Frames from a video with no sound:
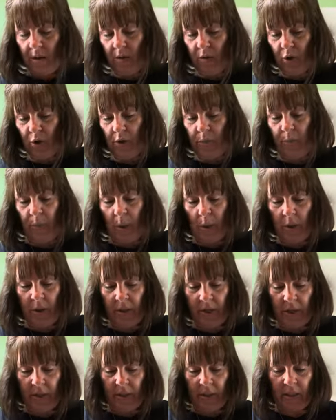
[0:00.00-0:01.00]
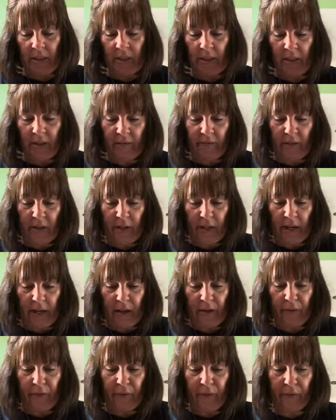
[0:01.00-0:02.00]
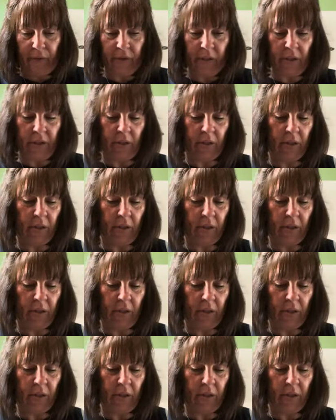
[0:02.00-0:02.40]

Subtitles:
just bought these, I didn't have any left.